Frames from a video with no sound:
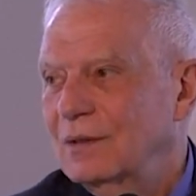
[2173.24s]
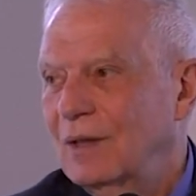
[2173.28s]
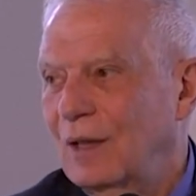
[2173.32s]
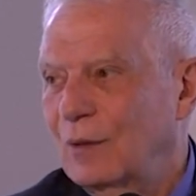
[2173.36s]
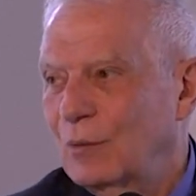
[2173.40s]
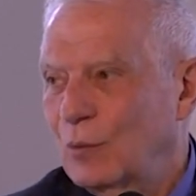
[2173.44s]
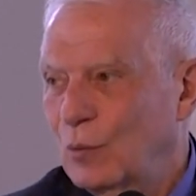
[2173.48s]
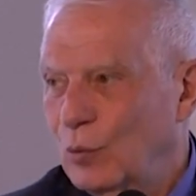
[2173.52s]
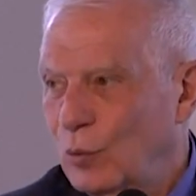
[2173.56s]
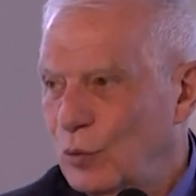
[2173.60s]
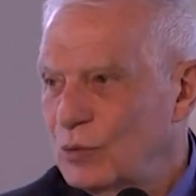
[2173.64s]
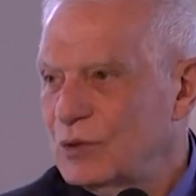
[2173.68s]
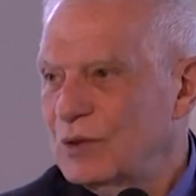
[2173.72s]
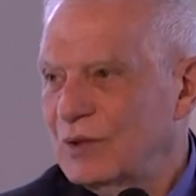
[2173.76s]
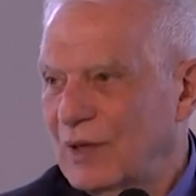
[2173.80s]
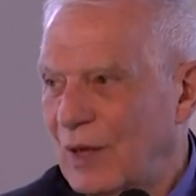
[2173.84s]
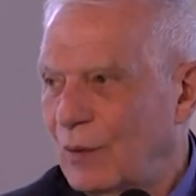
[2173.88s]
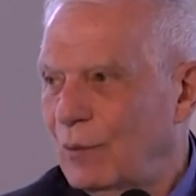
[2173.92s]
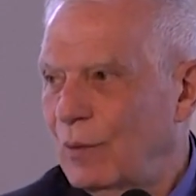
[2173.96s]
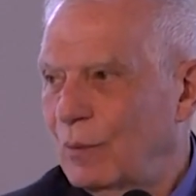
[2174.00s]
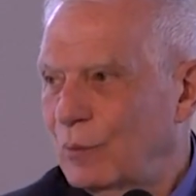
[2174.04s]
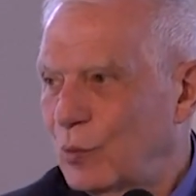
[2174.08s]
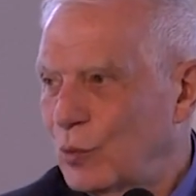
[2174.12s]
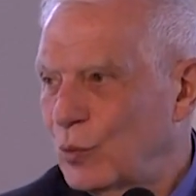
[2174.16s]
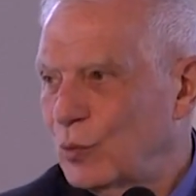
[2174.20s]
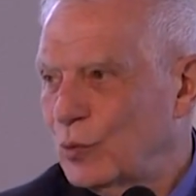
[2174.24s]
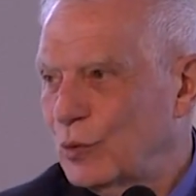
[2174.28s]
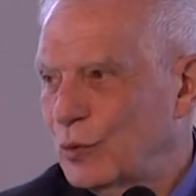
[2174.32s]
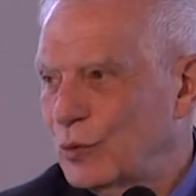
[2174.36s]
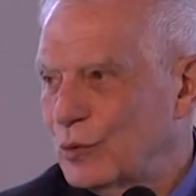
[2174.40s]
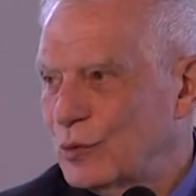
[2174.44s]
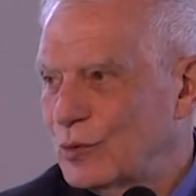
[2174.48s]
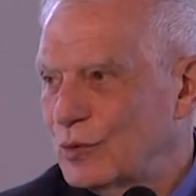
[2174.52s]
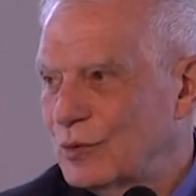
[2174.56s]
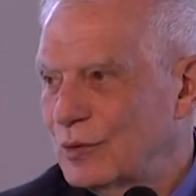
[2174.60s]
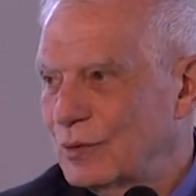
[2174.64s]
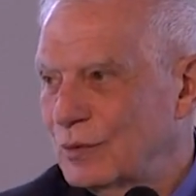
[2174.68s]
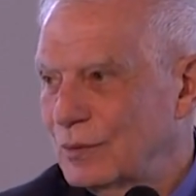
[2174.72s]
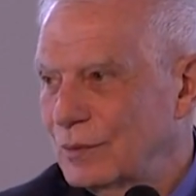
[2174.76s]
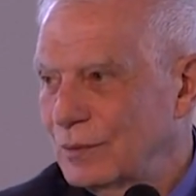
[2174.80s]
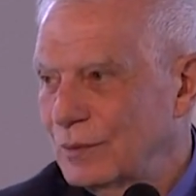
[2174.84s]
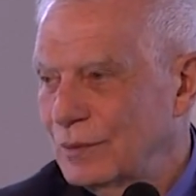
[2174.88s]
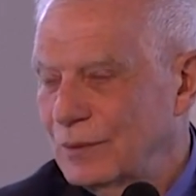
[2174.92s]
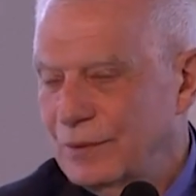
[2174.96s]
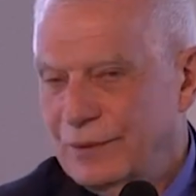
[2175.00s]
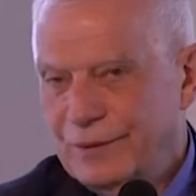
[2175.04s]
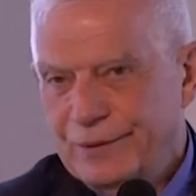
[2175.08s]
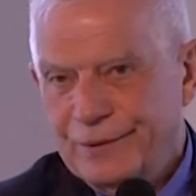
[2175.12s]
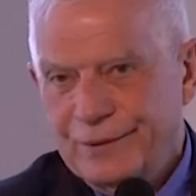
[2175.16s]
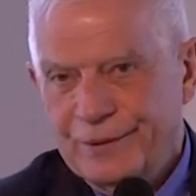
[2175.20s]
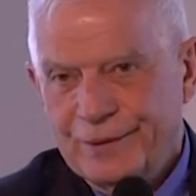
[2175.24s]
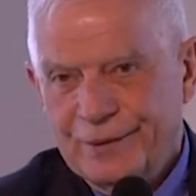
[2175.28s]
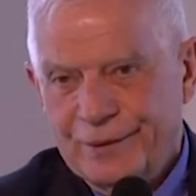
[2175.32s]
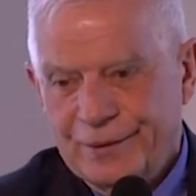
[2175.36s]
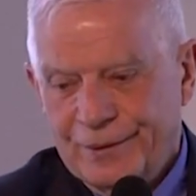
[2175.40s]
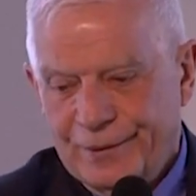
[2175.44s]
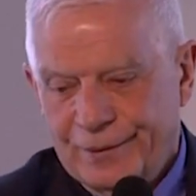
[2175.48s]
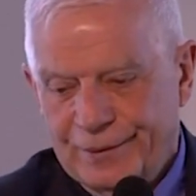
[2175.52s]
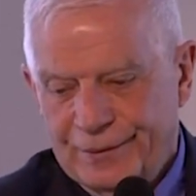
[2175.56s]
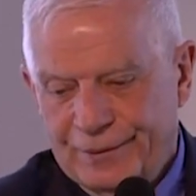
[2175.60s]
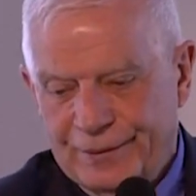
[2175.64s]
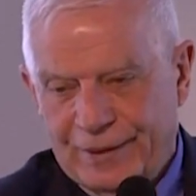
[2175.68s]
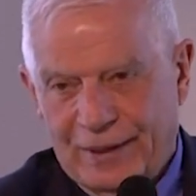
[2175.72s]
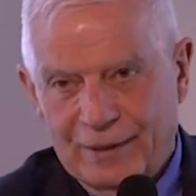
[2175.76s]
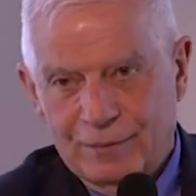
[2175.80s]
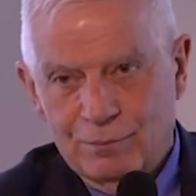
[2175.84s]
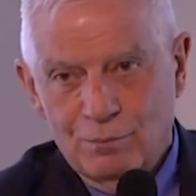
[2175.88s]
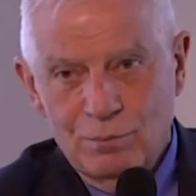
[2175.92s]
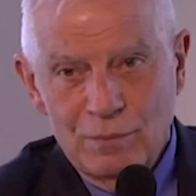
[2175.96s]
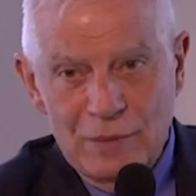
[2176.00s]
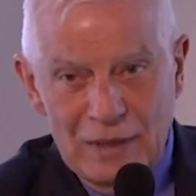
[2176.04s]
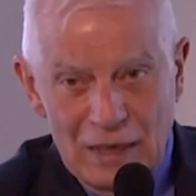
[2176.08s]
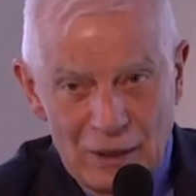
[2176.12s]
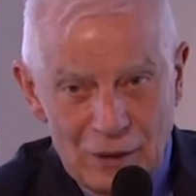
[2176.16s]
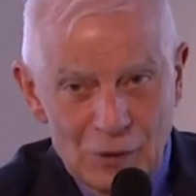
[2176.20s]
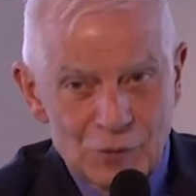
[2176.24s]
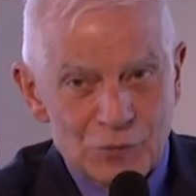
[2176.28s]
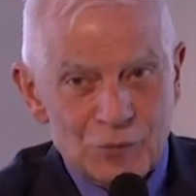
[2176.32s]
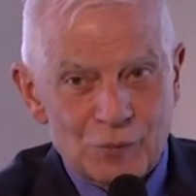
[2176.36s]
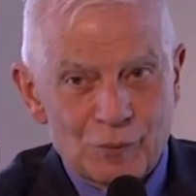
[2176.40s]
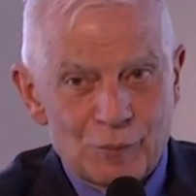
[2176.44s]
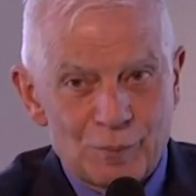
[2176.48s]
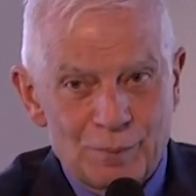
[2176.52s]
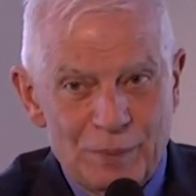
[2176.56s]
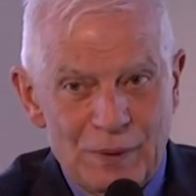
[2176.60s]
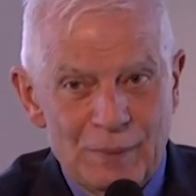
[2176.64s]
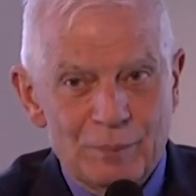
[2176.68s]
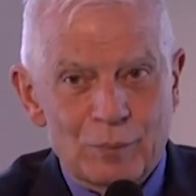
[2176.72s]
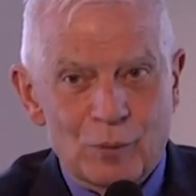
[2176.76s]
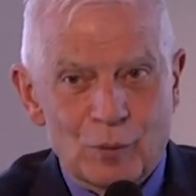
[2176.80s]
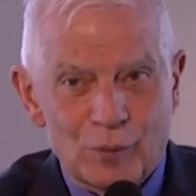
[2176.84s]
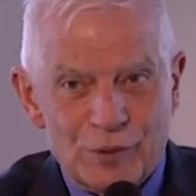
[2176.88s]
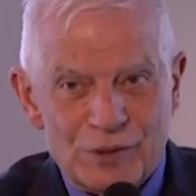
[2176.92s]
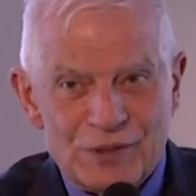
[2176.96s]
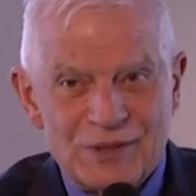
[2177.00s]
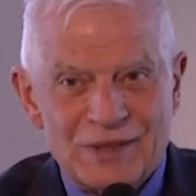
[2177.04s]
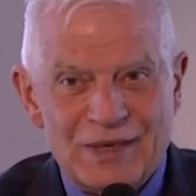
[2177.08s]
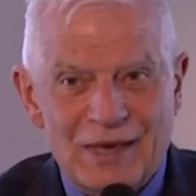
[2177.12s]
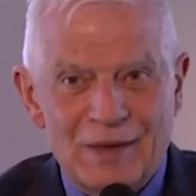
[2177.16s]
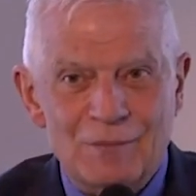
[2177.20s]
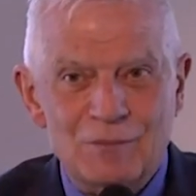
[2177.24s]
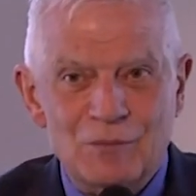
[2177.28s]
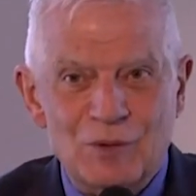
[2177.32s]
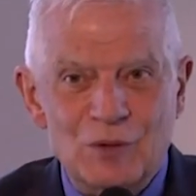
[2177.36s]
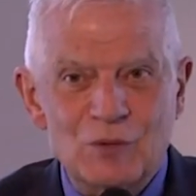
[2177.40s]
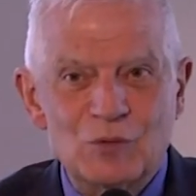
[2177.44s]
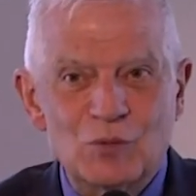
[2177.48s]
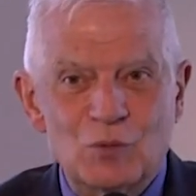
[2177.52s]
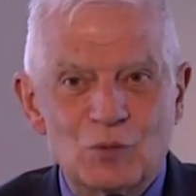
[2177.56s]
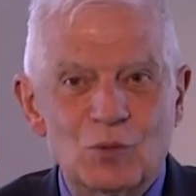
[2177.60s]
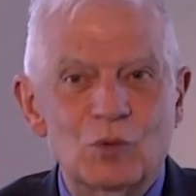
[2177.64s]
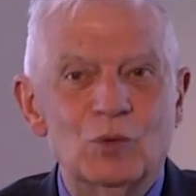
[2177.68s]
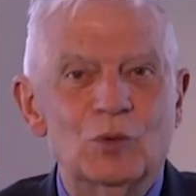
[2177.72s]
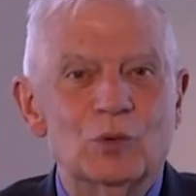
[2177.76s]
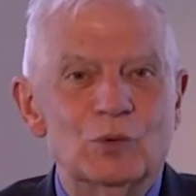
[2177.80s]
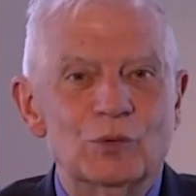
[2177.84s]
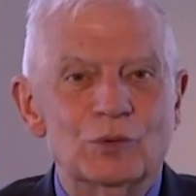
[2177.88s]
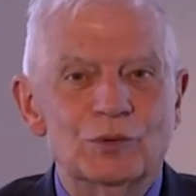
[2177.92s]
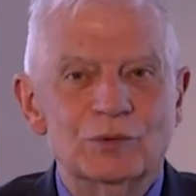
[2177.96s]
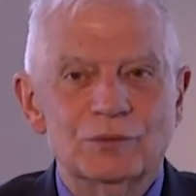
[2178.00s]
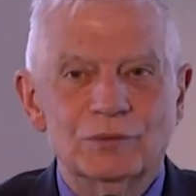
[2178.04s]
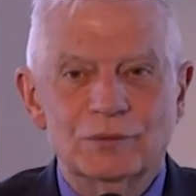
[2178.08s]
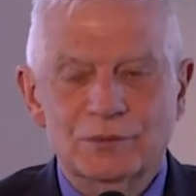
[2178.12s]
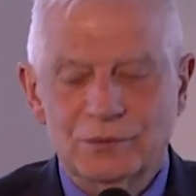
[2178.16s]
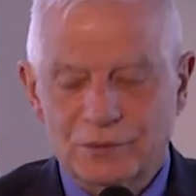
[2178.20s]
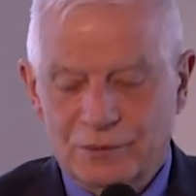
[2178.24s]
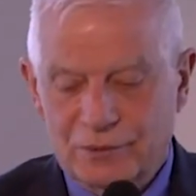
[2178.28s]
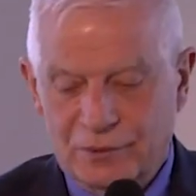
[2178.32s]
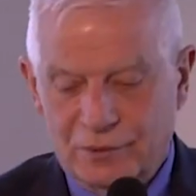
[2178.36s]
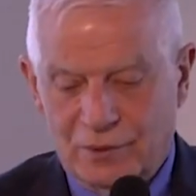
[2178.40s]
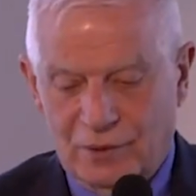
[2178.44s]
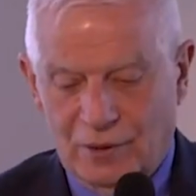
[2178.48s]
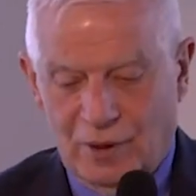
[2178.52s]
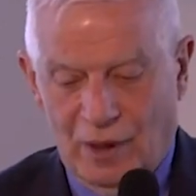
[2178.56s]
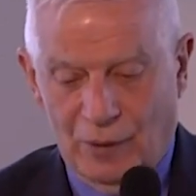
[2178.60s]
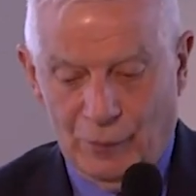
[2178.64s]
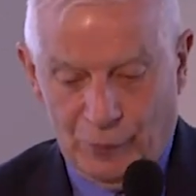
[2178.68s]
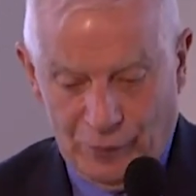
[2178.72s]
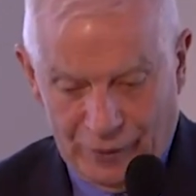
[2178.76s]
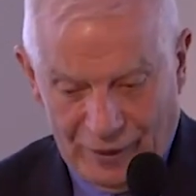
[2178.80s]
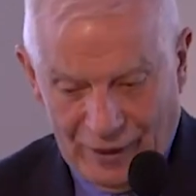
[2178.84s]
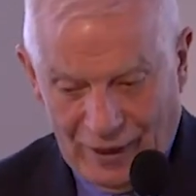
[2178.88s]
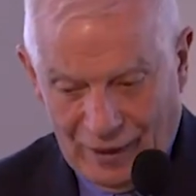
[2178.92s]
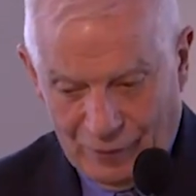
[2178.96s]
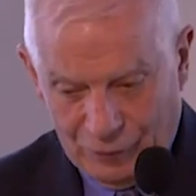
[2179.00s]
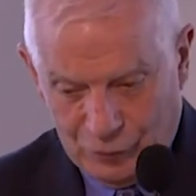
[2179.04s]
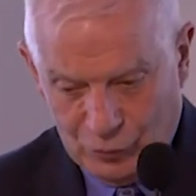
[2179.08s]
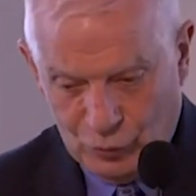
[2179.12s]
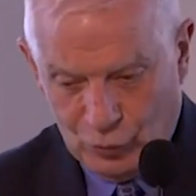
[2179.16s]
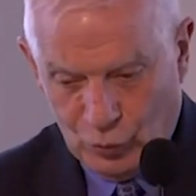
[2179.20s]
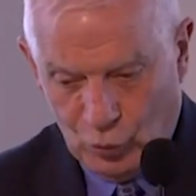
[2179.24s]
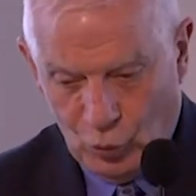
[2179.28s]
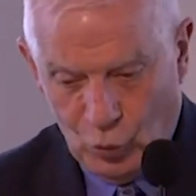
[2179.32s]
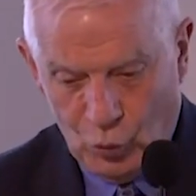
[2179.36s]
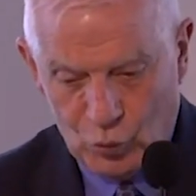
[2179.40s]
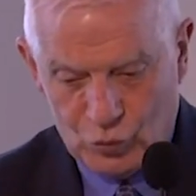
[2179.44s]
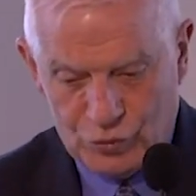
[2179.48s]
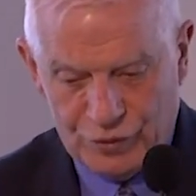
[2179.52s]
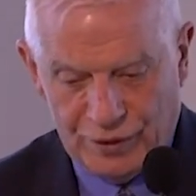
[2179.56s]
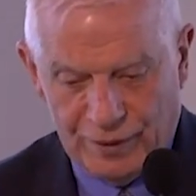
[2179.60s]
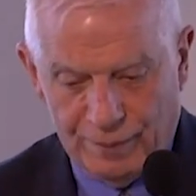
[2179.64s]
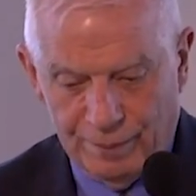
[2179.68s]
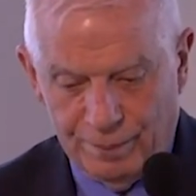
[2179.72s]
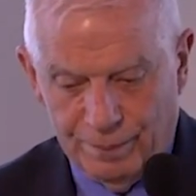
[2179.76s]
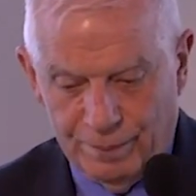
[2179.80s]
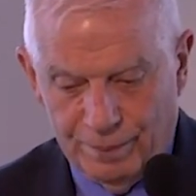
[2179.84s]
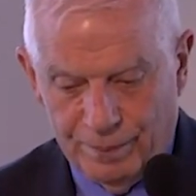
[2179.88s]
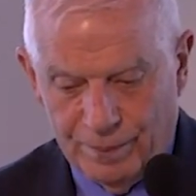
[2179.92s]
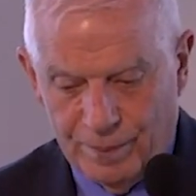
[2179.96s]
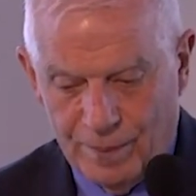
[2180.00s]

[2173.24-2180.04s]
that war is in our borders, that millions of people escape this war, and we have to host them.